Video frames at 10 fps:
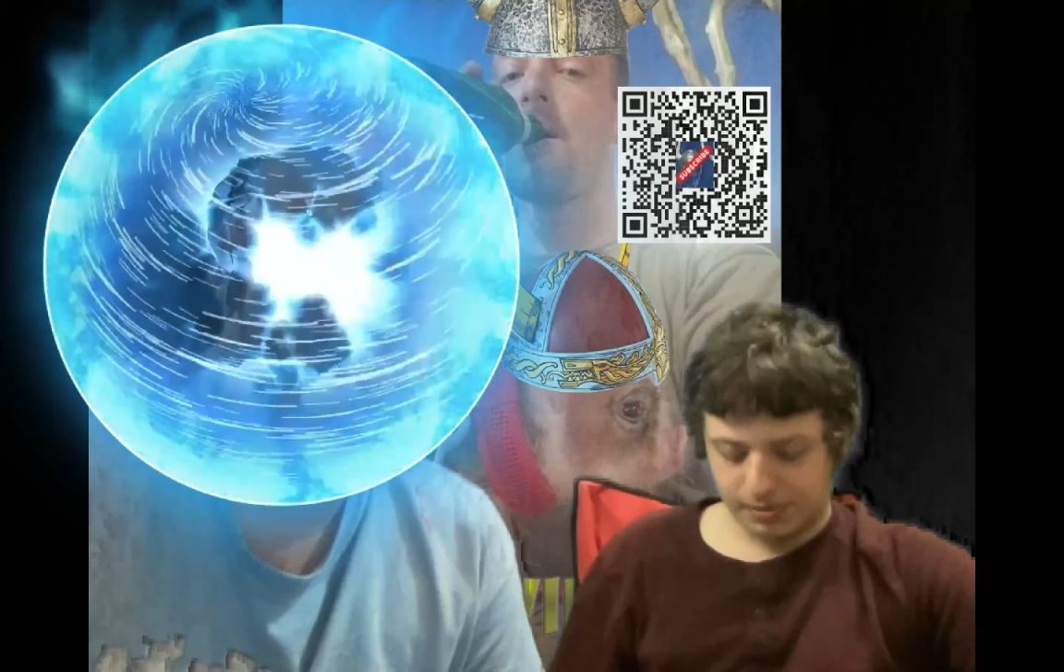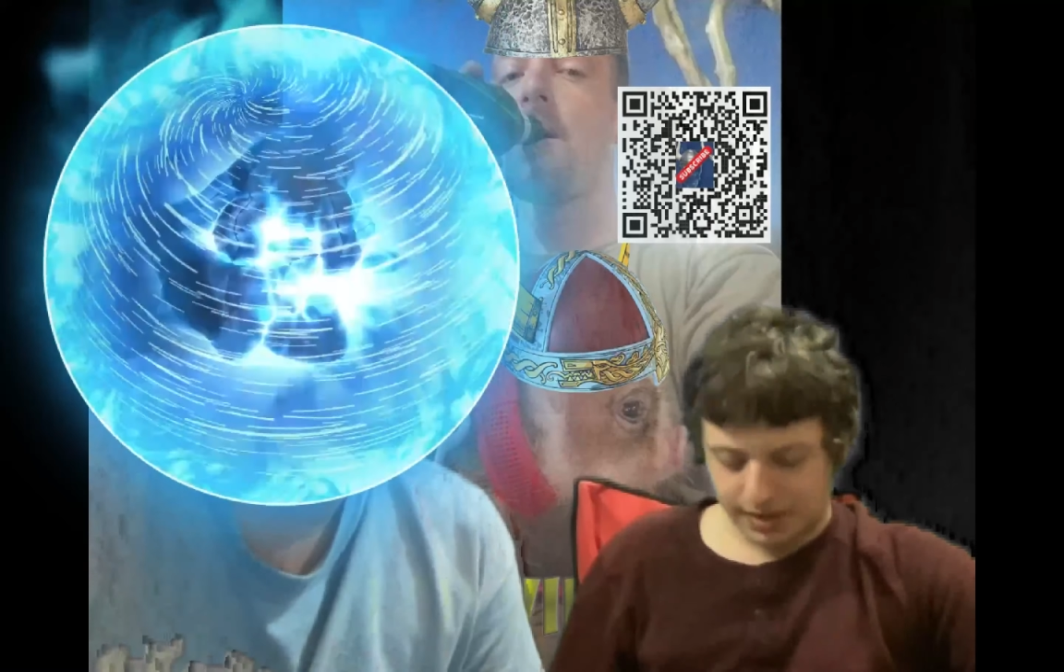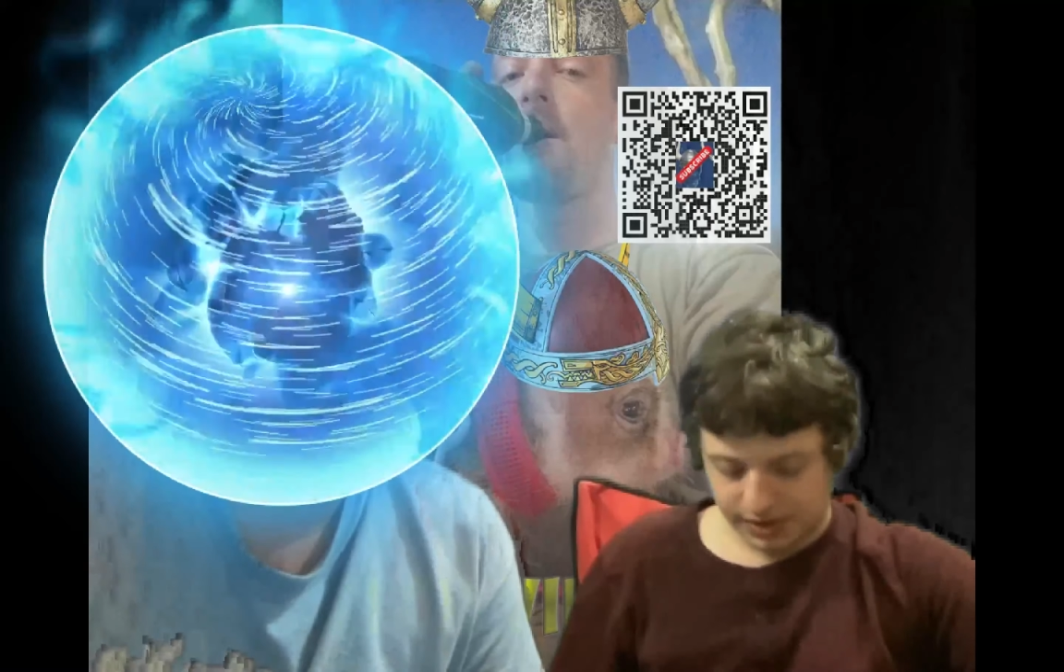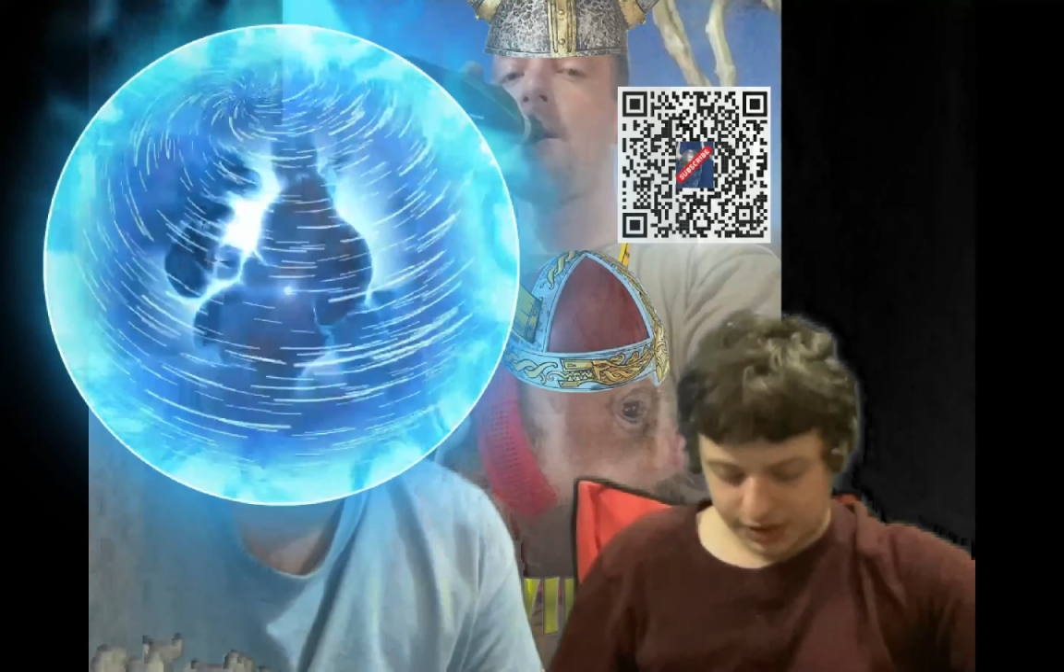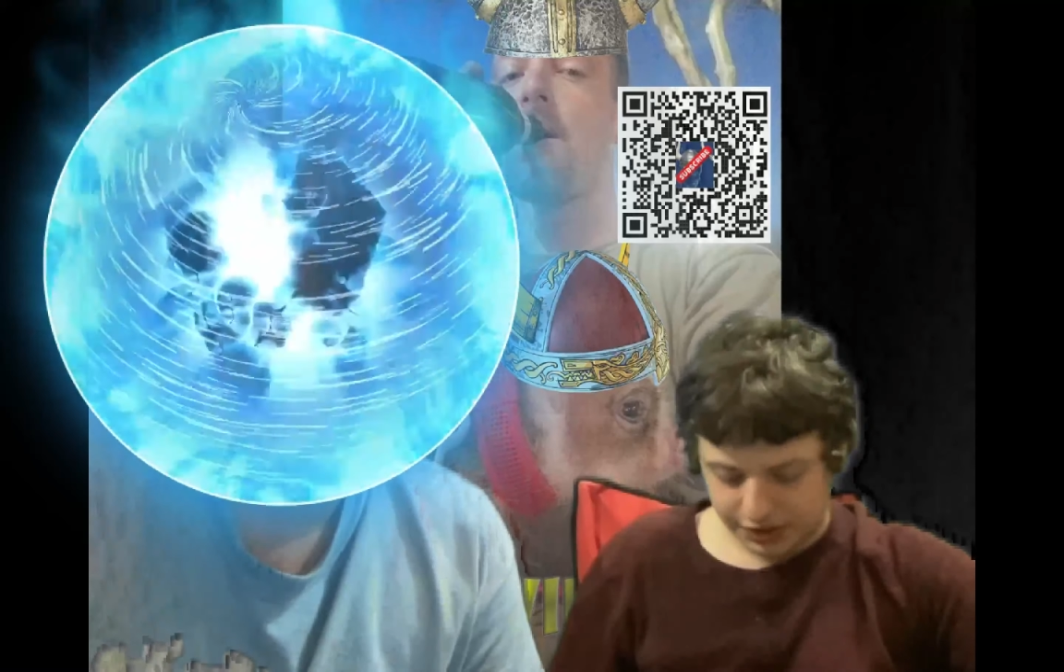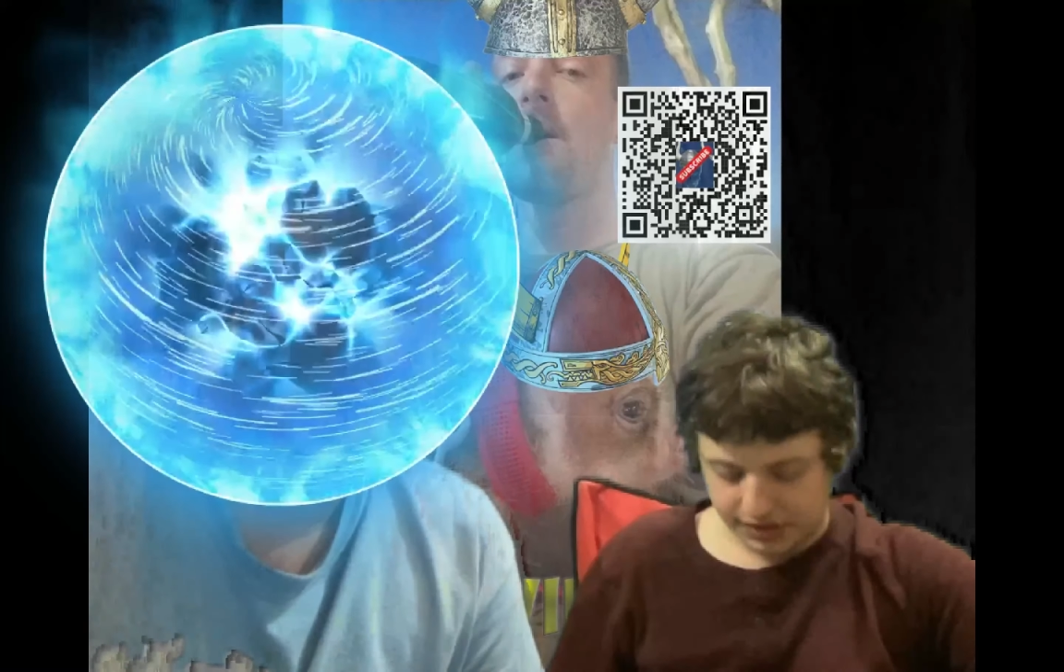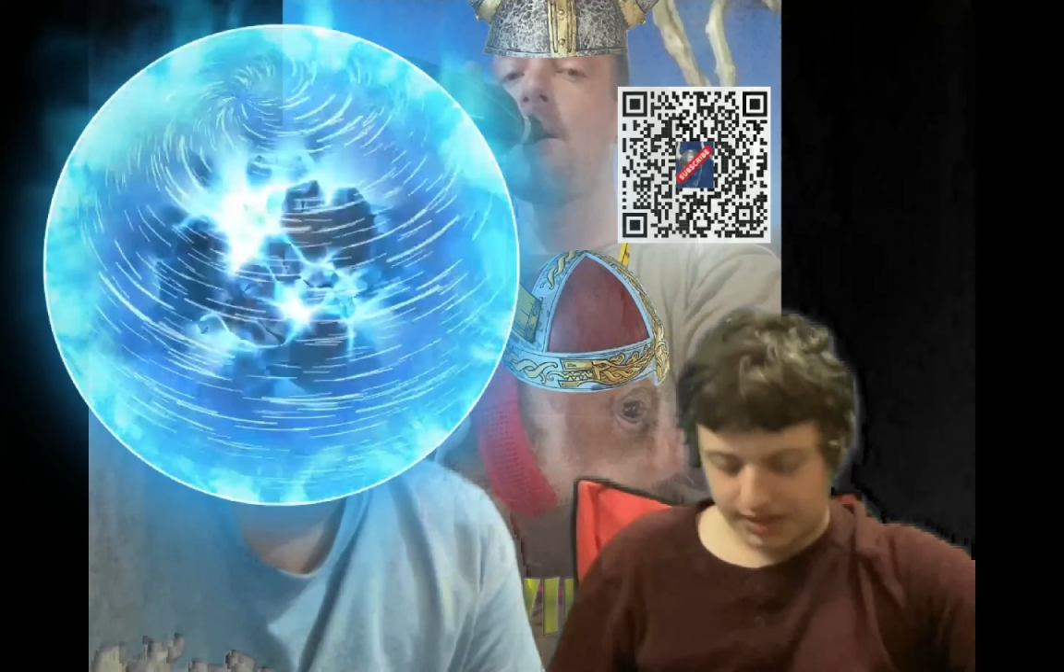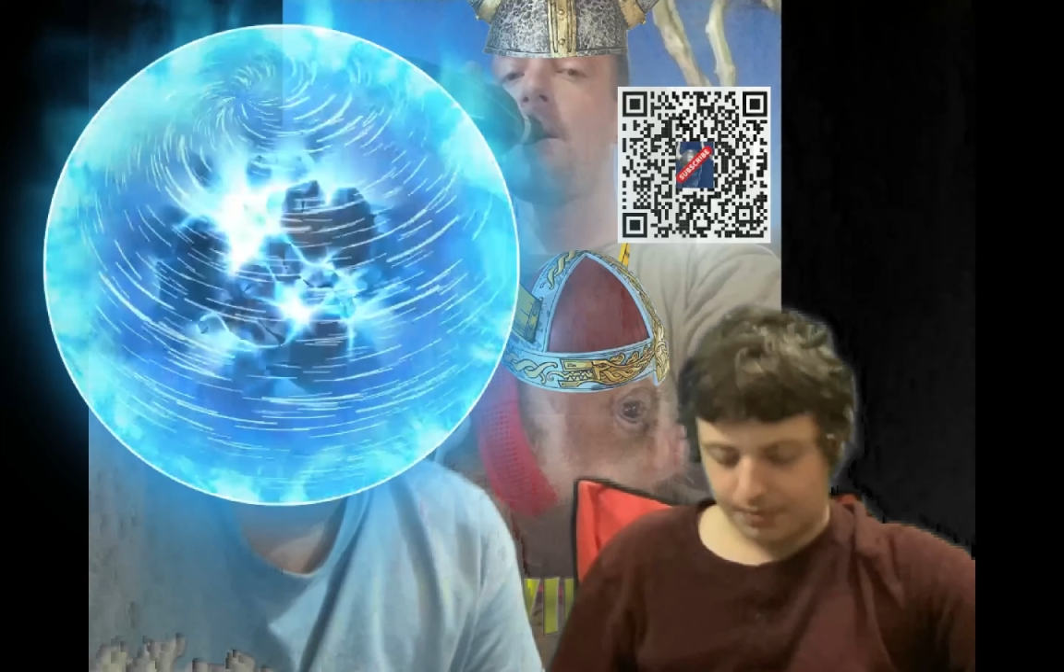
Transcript: message has not